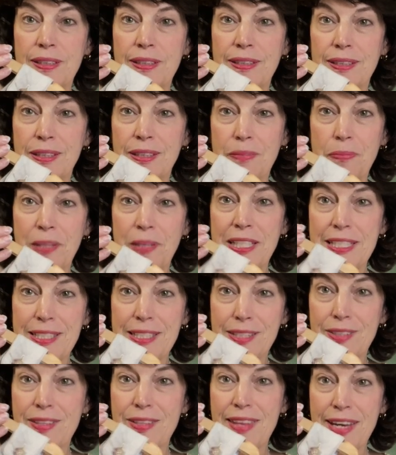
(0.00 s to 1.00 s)
the
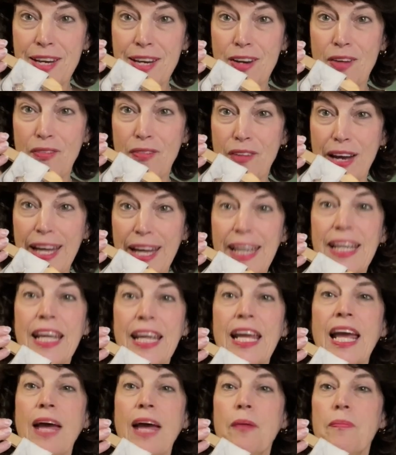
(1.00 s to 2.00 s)
pleats are there, right?
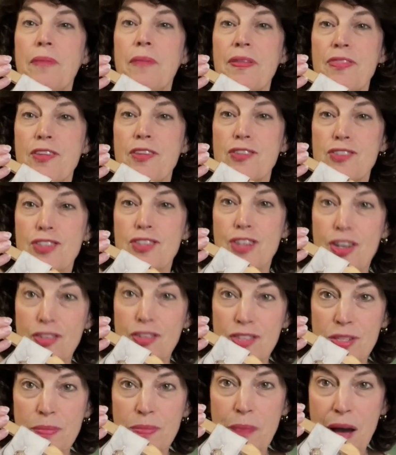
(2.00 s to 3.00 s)
But there's no
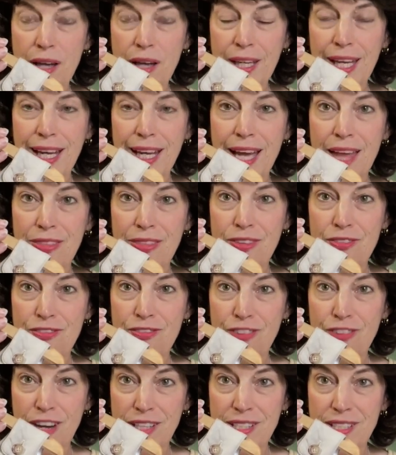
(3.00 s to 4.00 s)
smocking on the
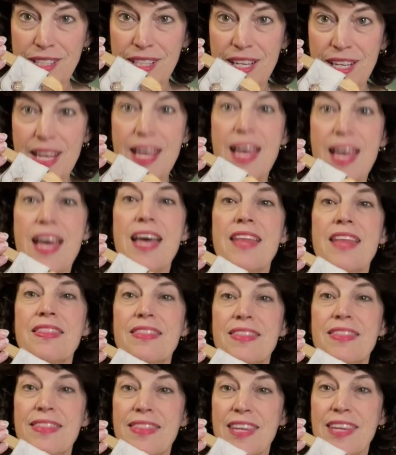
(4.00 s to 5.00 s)
front.
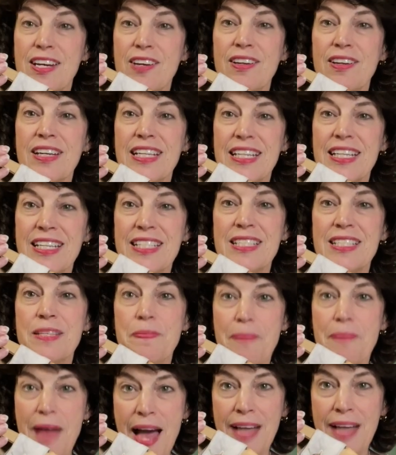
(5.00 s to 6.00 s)
There is
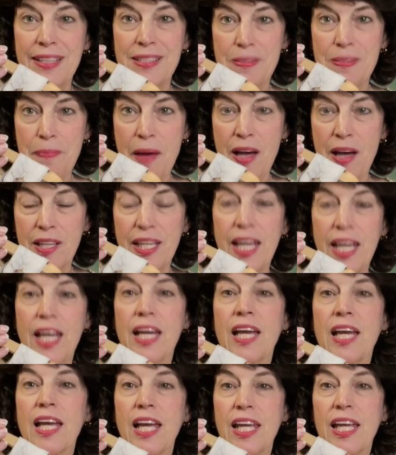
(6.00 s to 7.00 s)

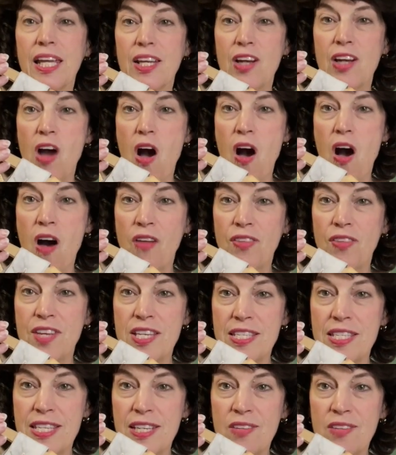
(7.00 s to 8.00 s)
backsmocking in all
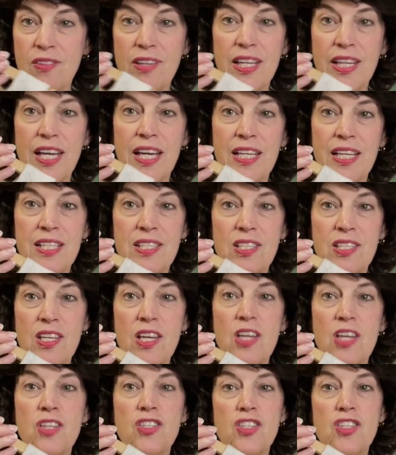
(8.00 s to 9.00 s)
these areas
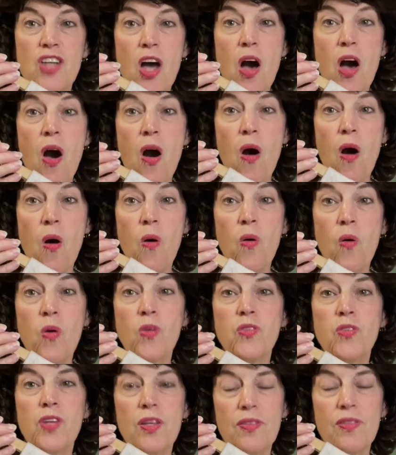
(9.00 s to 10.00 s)
to
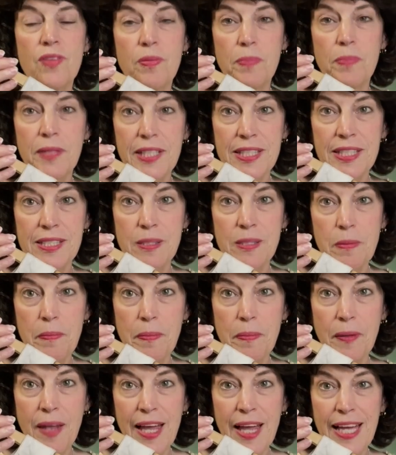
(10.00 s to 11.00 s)
hold the pleats in
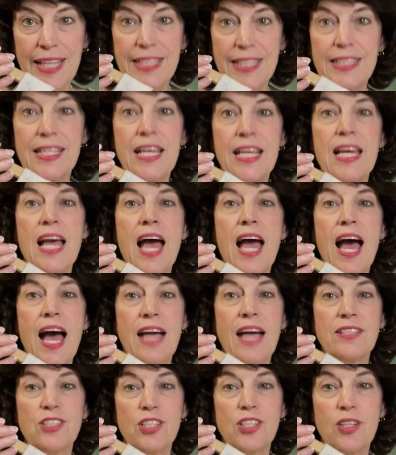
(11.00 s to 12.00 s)
place
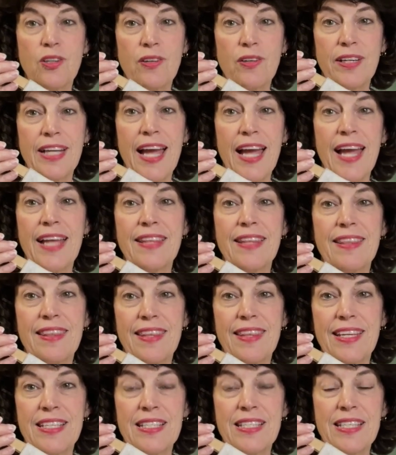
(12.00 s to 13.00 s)
and to create
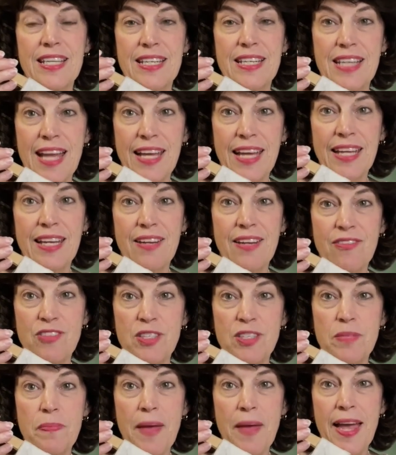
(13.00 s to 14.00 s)
this negative
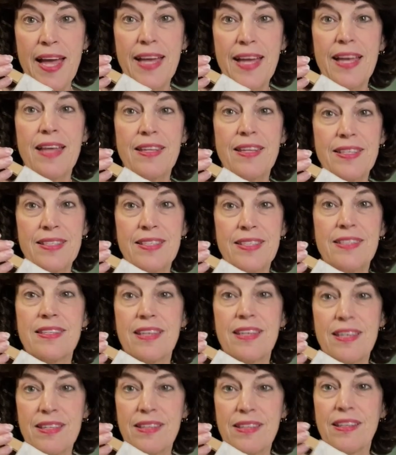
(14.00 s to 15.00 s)
space.
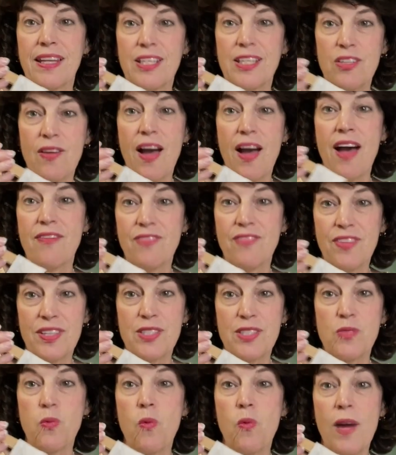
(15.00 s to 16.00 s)
Let you have
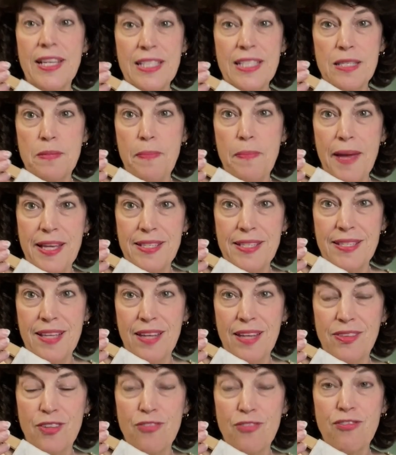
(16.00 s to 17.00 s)
this white space
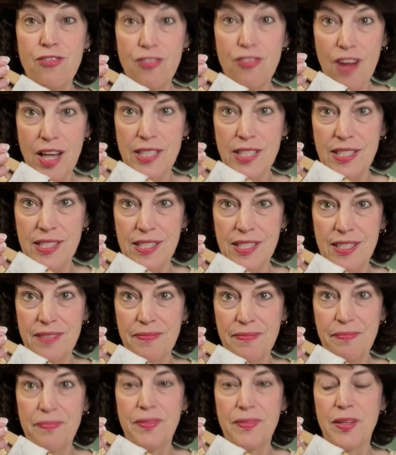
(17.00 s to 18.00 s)
on the front.
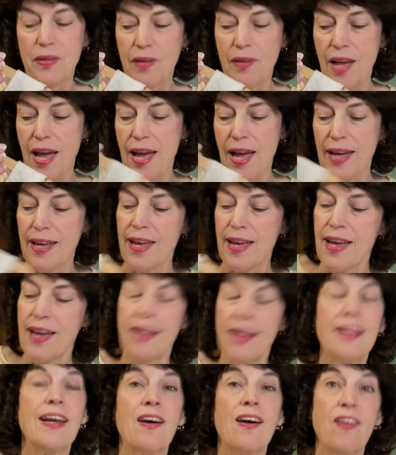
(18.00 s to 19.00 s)
Okay,
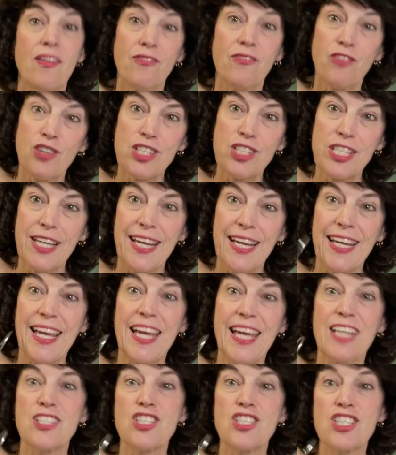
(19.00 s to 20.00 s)
now unfortunately I
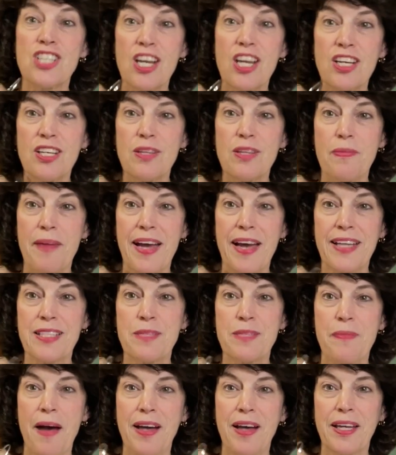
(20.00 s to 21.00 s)
can't show you the
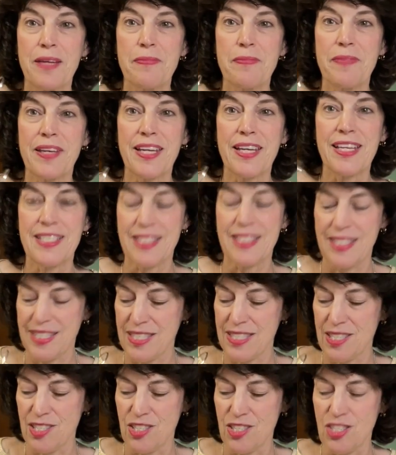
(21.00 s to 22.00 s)
backsmocking because
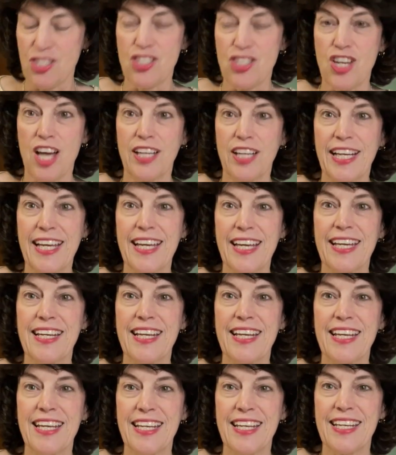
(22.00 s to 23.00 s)
this is a Johnny and
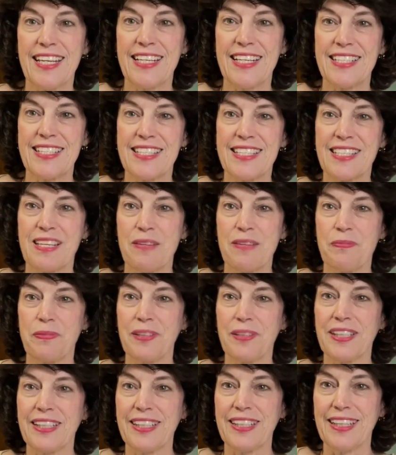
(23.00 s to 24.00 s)
it is
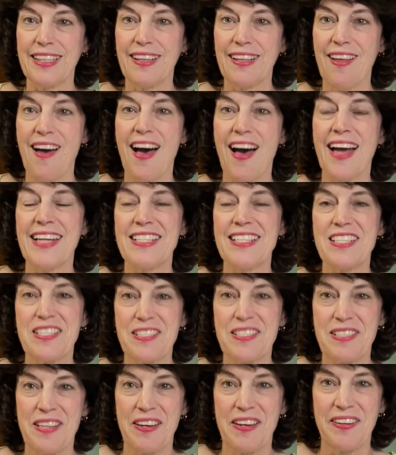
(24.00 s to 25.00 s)
completely lined,
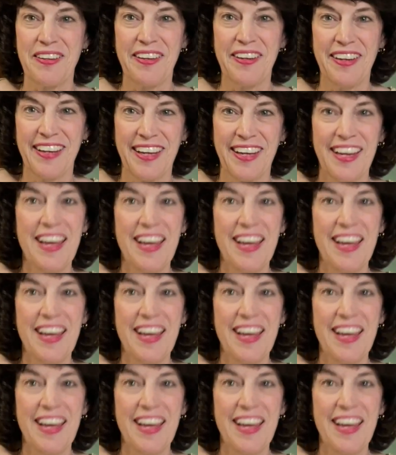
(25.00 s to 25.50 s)
so you